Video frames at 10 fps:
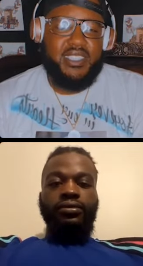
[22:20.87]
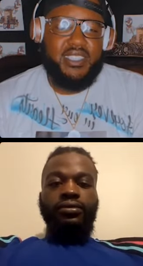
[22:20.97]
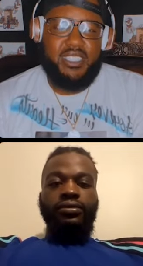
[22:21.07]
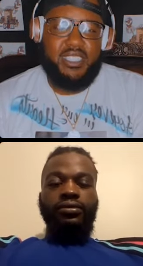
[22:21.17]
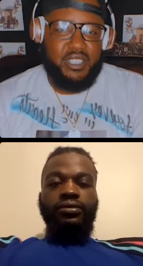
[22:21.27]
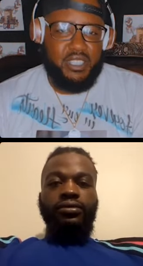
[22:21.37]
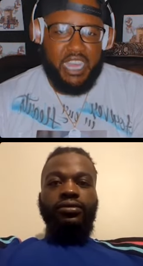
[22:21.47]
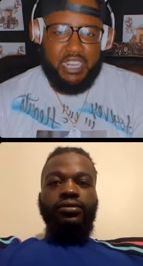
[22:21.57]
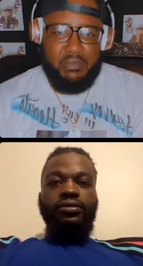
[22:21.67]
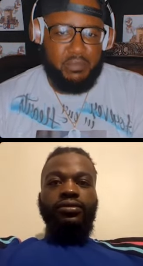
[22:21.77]
Speaker 1: Because you know, a
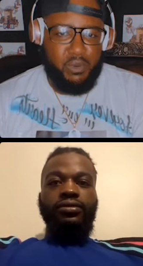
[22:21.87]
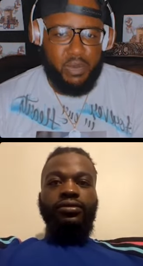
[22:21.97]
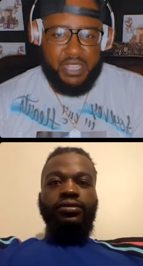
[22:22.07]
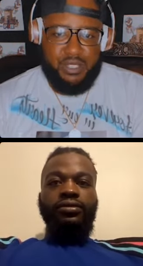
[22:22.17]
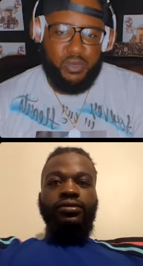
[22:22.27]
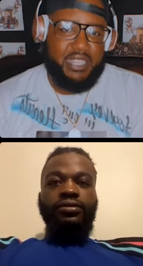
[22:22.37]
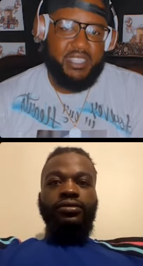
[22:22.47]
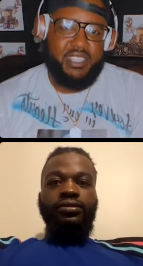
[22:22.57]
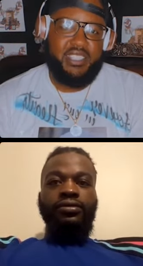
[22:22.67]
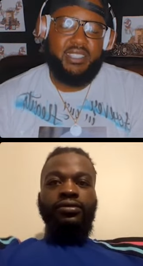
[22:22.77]
lot of people watch
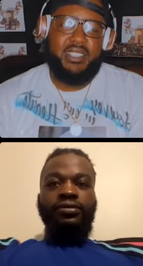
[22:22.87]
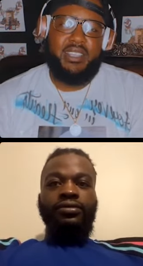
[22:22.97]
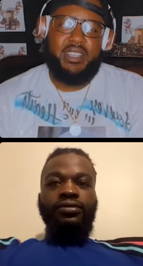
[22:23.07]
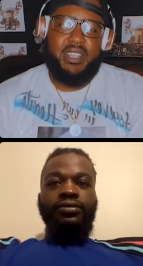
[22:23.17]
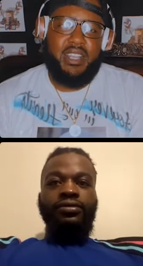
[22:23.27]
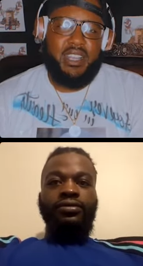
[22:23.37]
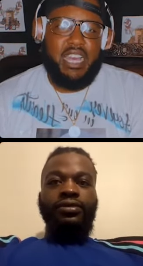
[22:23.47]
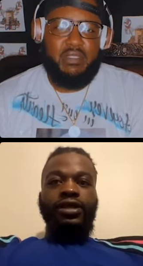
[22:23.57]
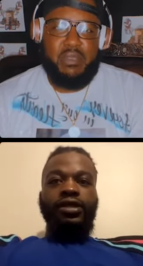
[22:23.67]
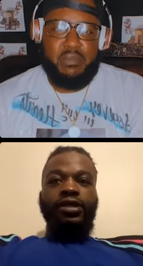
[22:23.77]
Rocky. A
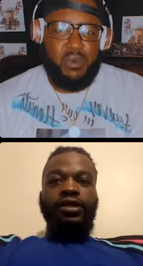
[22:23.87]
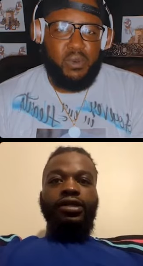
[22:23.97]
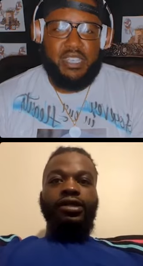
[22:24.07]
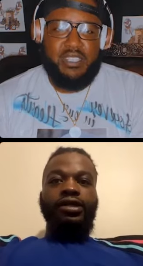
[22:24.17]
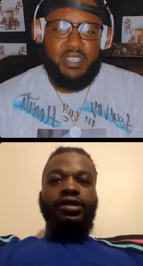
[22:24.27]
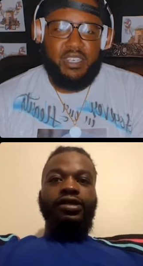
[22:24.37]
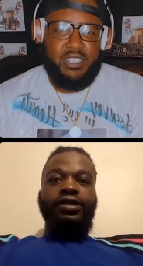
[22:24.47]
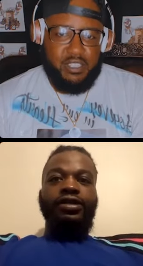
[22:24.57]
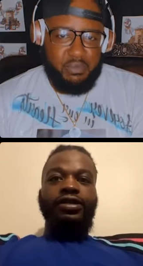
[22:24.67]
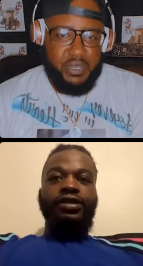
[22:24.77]
lot of people watch uh,
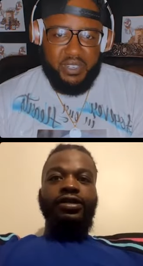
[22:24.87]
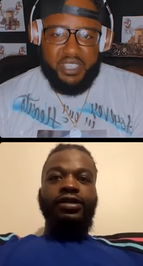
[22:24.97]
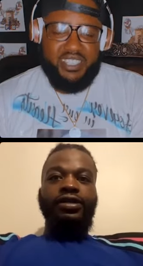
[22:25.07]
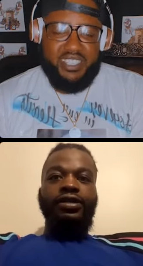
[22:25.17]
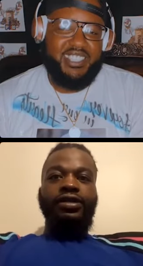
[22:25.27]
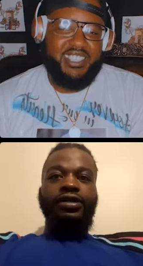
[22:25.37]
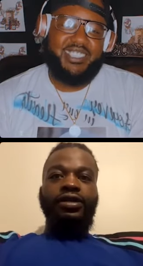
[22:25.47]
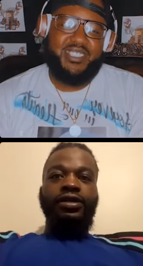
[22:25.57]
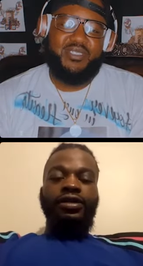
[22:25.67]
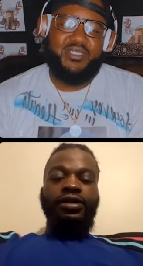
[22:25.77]
Undisputed.
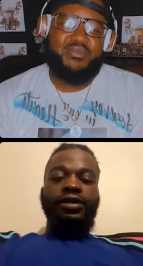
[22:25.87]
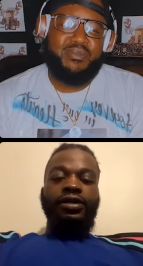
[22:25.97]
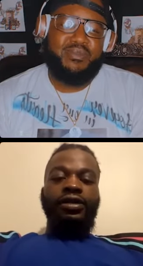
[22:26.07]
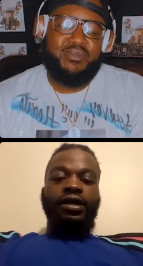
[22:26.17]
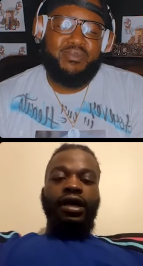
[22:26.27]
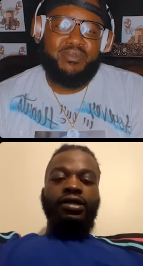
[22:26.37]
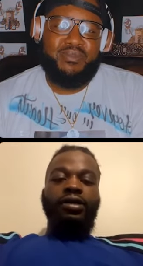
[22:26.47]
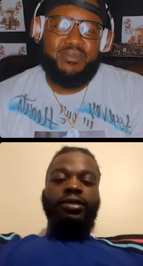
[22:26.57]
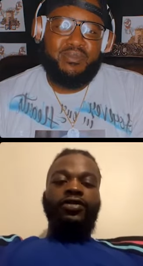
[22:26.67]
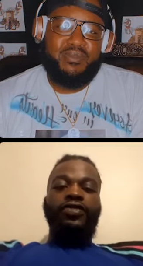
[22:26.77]
Speaker 2: I
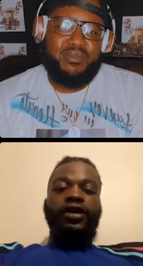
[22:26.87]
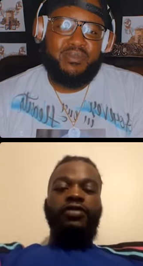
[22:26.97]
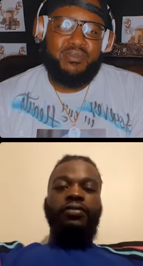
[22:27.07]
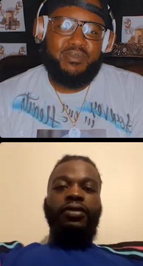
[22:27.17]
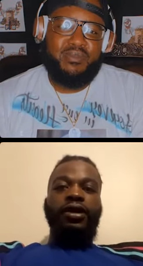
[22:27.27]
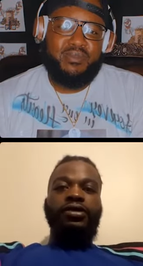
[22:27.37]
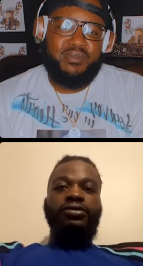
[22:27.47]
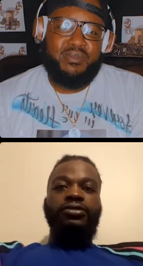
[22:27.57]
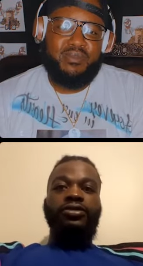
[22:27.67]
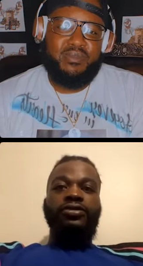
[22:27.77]
think my favorite boxing
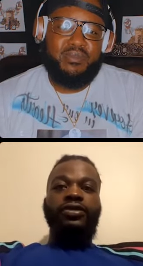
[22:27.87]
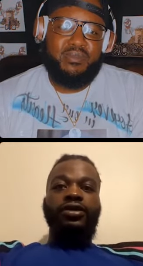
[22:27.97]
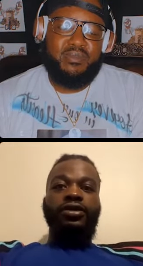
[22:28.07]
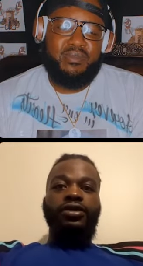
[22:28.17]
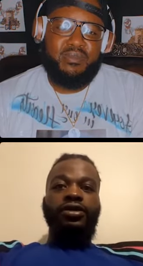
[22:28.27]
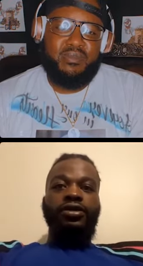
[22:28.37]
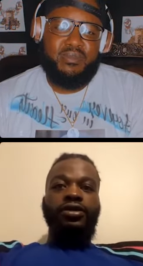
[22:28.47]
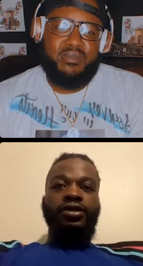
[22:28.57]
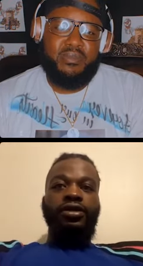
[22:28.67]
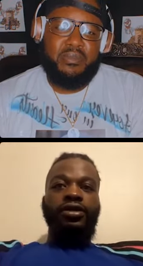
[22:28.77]
movie
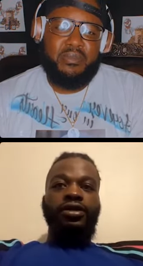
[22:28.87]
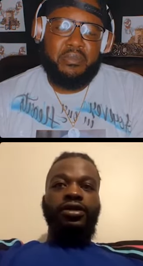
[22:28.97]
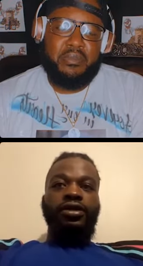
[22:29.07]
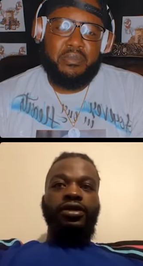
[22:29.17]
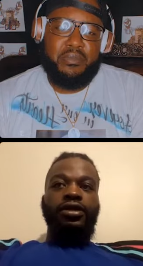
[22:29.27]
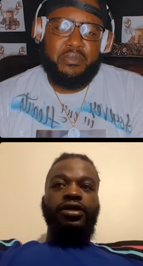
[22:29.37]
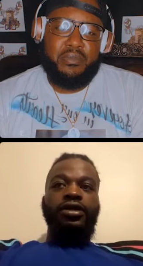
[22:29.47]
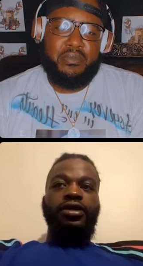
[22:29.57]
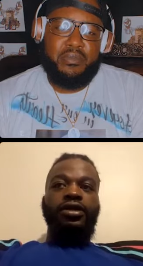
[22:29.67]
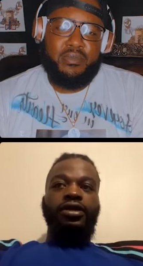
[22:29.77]

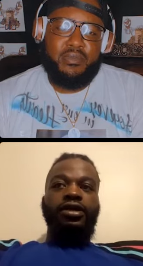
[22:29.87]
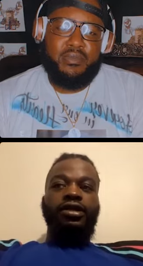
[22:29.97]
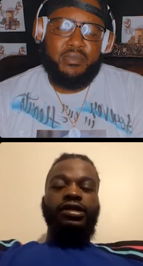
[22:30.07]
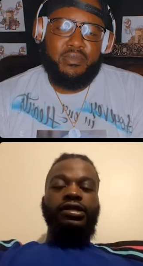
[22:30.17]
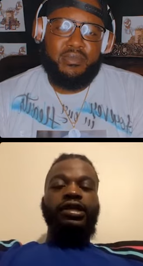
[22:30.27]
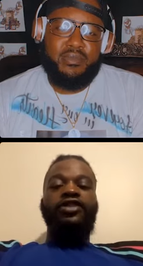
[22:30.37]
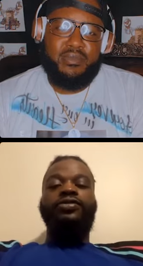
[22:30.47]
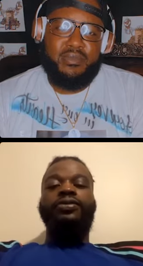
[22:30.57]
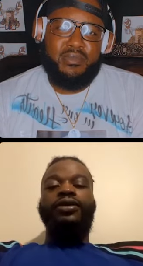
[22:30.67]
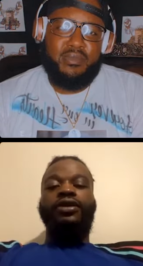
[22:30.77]
uh,
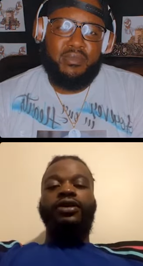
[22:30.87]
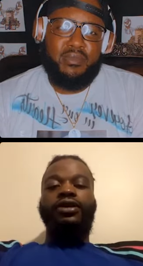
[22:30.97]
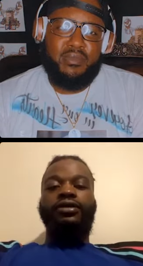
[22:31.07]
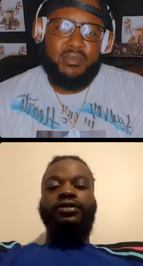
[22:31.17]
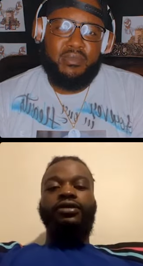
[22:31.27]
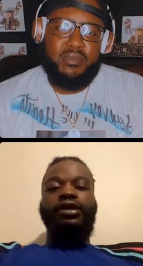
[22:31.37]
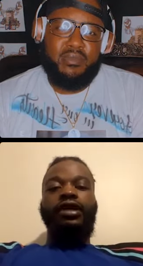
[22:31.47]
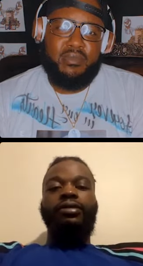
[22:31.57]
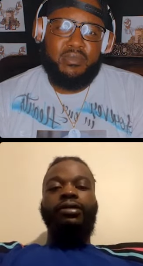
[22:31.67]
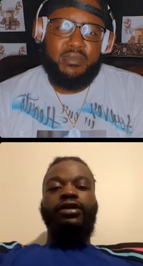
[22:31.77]
Southpaw. It
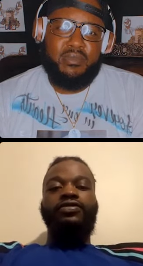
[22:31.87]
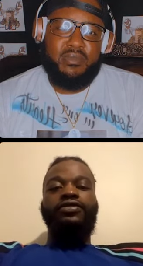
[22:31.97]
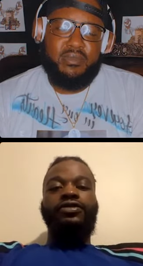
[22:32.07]
came out a few